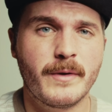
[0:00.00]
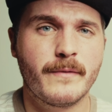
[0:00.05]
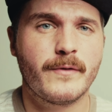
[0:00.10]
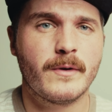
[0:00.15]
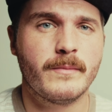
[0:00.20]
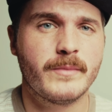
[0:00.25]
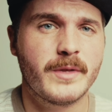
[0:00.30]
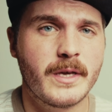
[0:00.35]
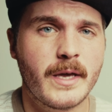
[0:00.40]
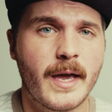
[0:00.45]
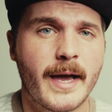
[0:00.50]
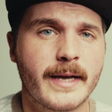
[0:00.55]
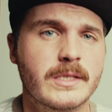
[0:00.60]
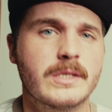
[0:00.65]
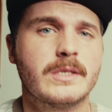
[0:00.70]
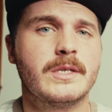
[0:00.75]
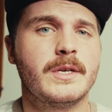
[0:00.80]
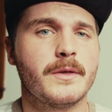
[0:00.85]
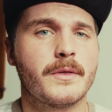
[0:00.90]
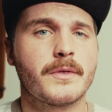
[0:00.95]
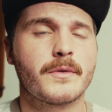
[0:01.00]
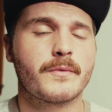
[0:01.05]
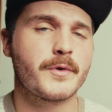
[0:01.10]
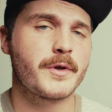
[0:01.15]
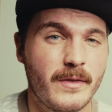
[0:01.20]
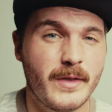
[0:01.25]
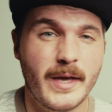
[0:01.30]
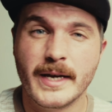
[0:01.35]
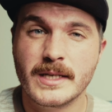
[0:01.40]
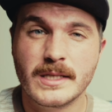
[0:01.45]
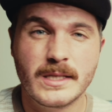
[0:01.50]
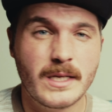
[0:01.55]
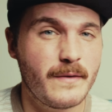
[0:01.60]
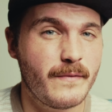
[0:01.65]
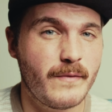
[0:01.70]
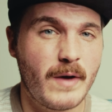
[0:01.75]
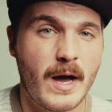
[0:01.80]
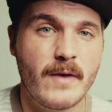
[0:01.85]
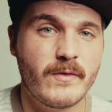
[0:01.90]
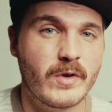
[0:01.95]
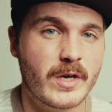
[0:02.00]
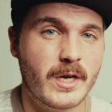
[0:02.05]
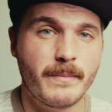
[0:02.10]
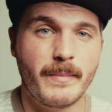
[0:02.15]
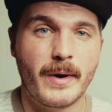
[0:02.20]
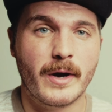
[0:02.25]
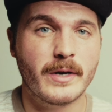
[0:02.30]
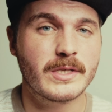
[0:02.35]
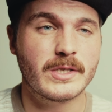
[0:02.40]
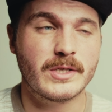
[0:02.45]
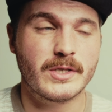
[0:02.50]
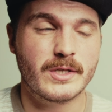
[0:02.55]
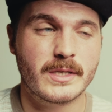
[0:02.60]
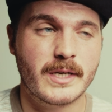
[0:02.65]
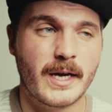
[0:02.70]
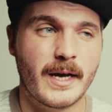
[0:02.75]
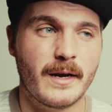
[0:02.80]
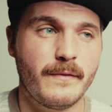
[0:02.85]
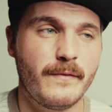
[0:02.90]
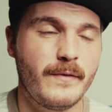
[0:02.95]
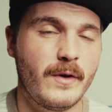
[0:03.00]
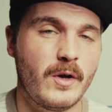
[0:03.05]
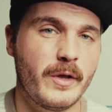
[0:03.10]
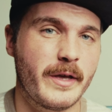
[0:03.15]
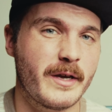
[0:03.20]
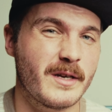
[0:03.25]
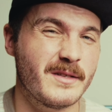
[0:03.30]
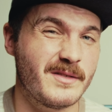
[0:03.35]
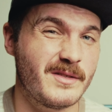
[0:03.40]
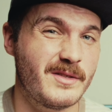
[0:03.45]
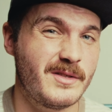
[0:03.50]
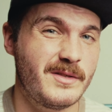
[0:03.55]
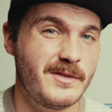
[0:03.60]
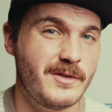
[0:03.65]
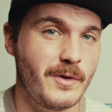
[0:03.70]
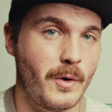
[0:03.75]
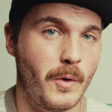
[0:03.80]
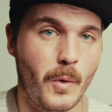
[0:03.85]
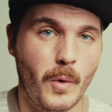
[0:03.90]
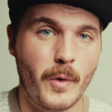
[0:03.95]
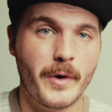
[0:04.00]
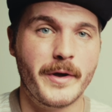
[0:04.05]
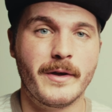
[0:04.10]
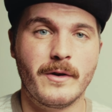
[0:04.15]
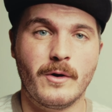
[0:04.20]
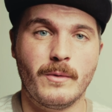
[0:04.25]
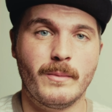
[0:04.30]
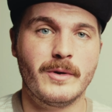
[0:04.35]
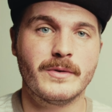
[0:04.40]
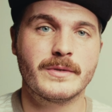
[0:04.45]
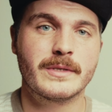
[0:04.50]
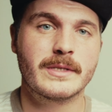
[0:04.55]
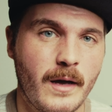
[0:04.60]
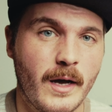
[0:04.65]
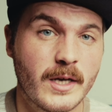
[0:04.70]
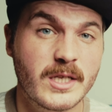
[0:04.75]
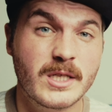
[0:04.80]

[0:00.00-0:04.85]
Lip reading: from the X-T3, the X-T5 in comparison just kind of felt like a toy almost,